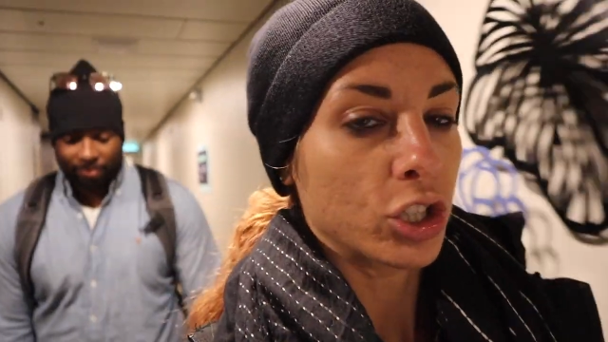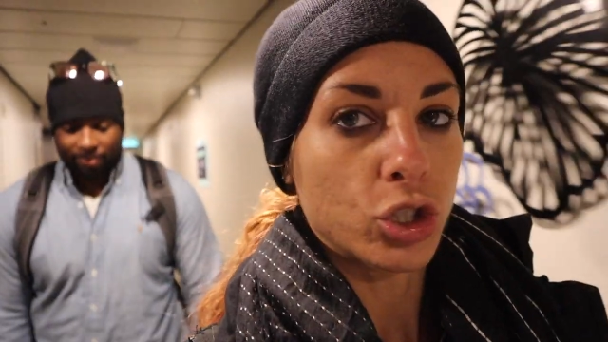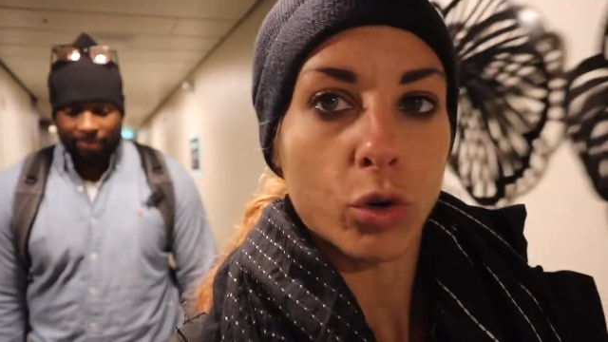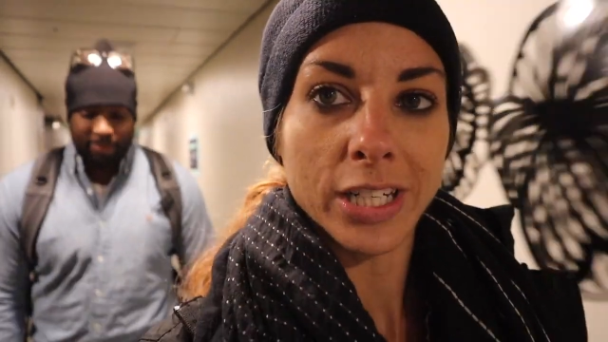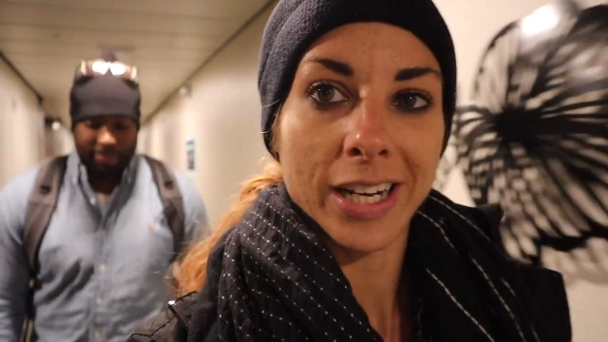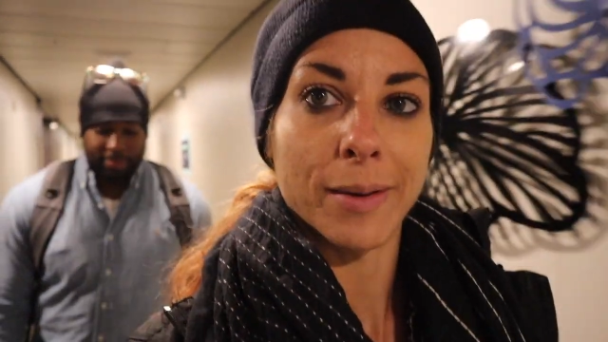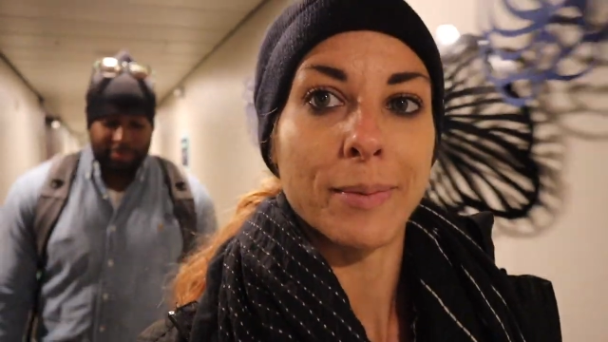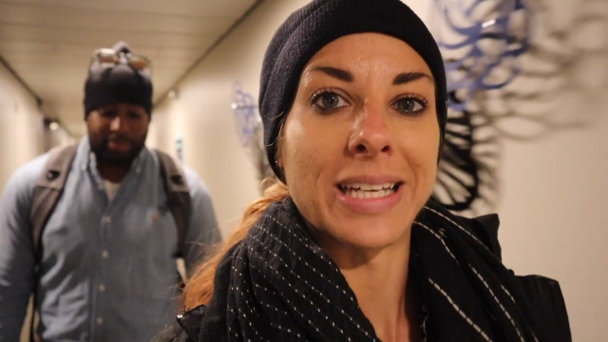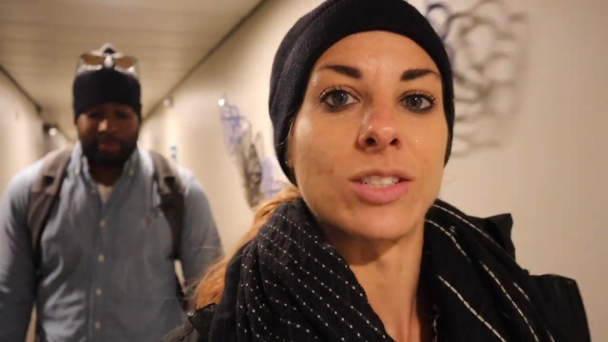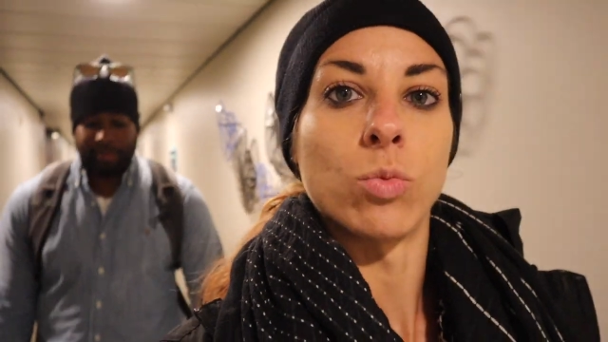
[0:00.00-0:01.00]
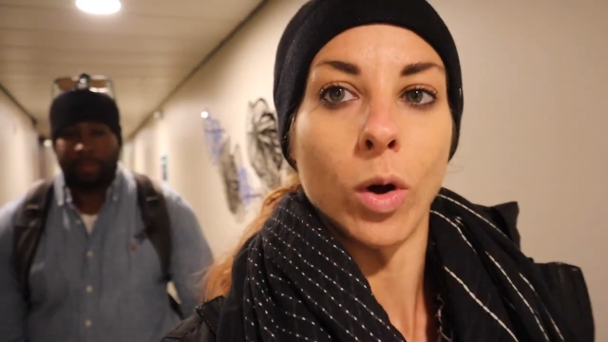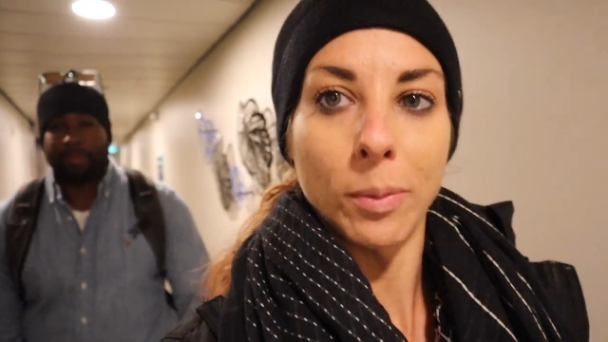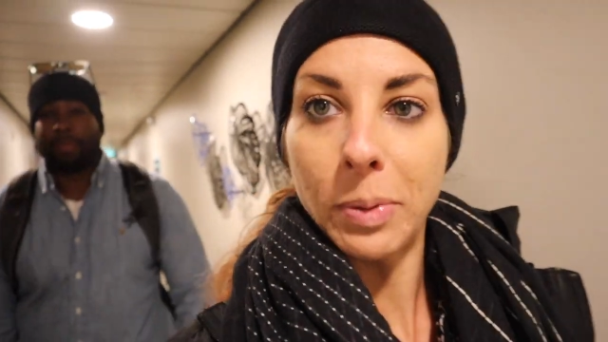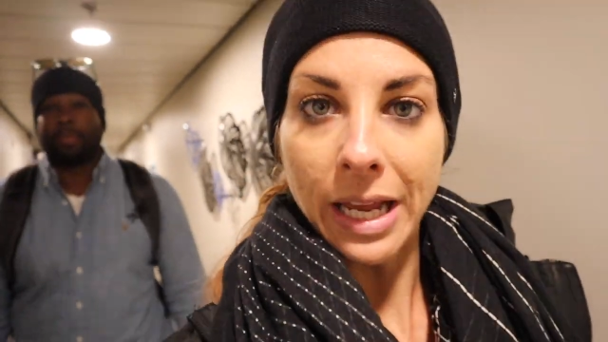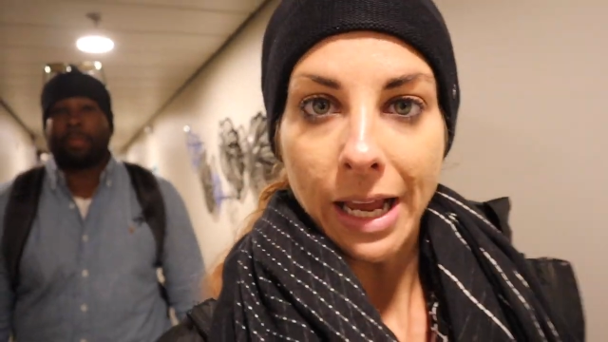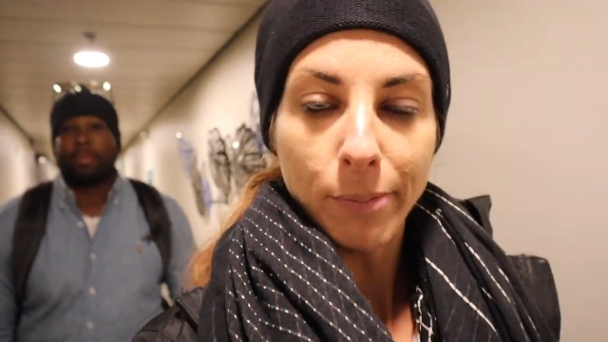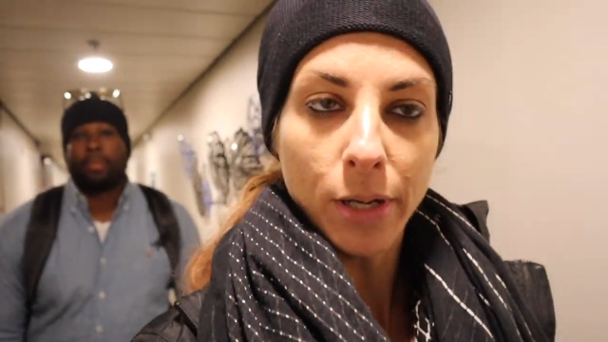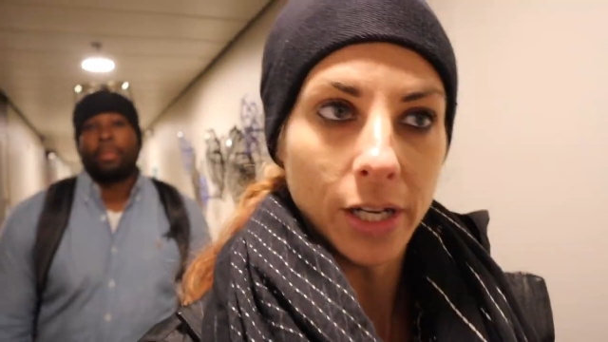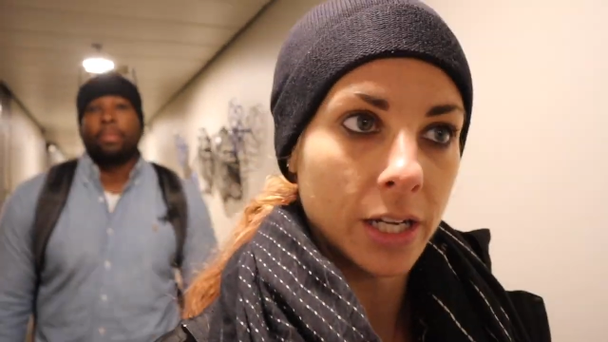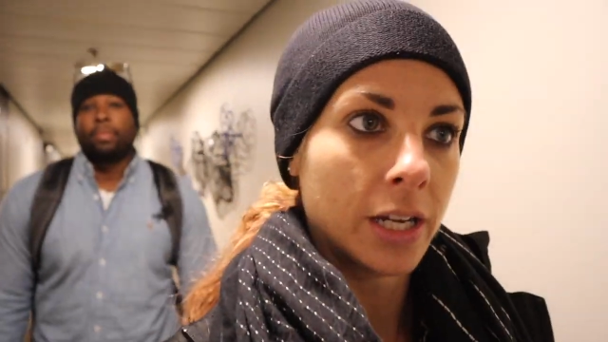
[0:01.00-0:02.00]
Speaker 1: tour time is 1 p.m.
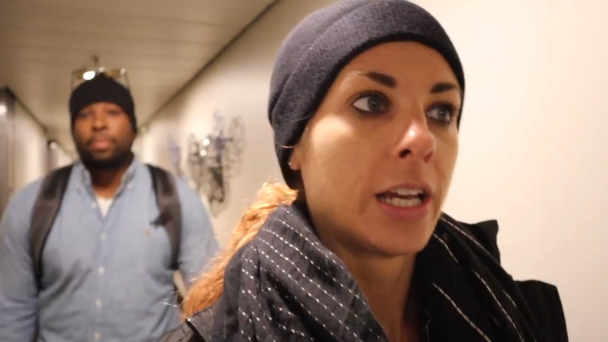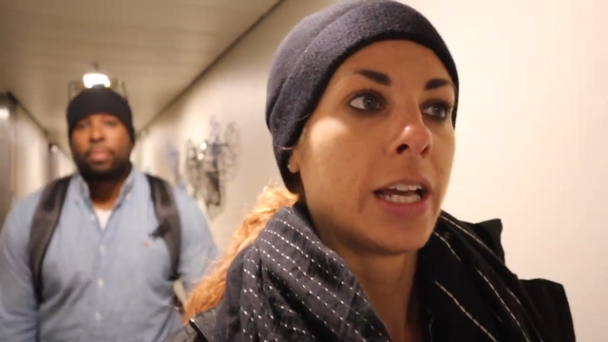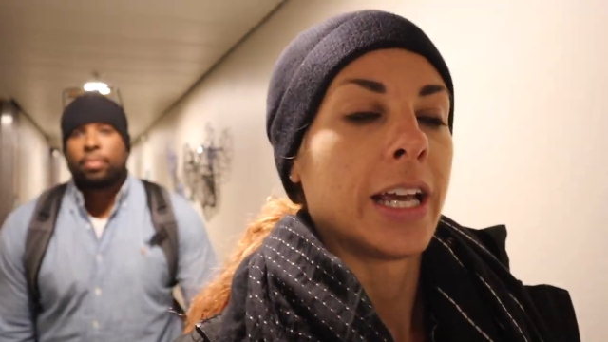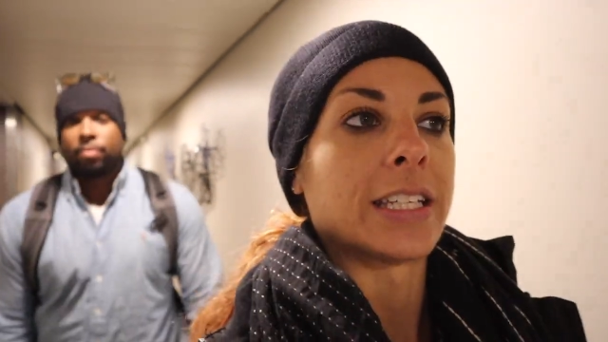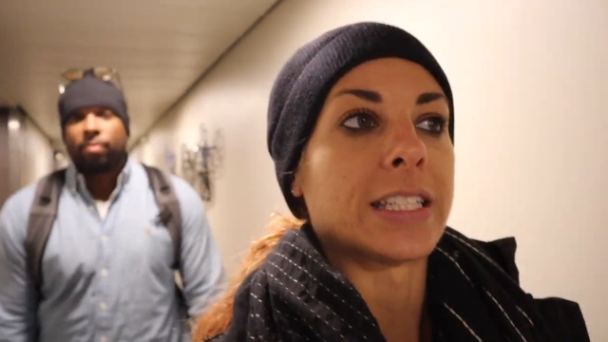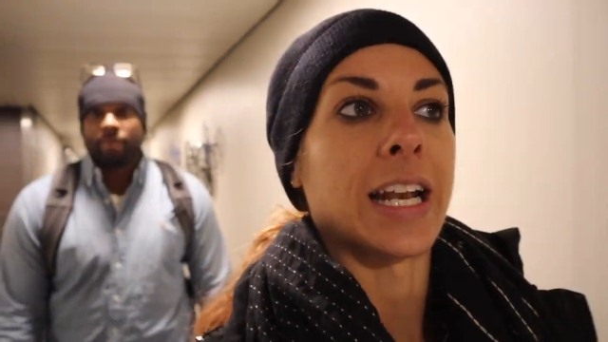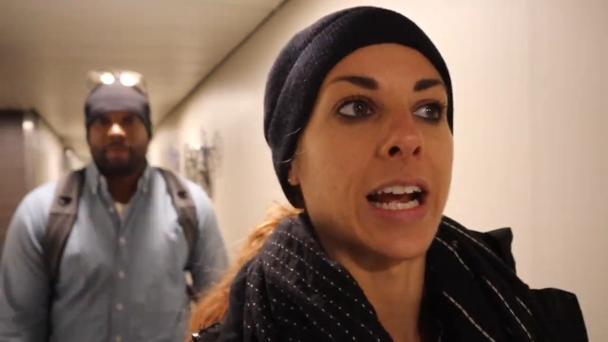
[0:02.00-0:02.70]
It's